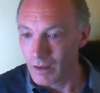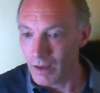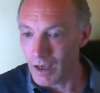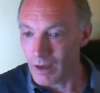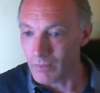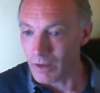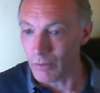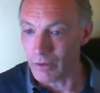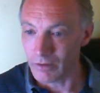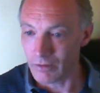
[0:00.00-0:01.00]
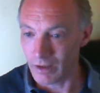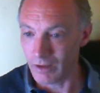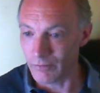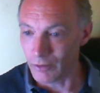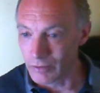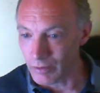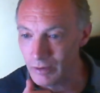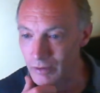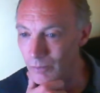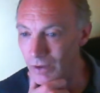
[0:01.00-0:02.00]
Oh, there's the
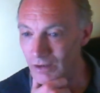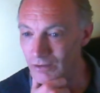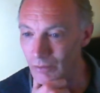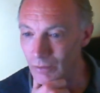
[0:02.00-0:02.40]
fundraising page that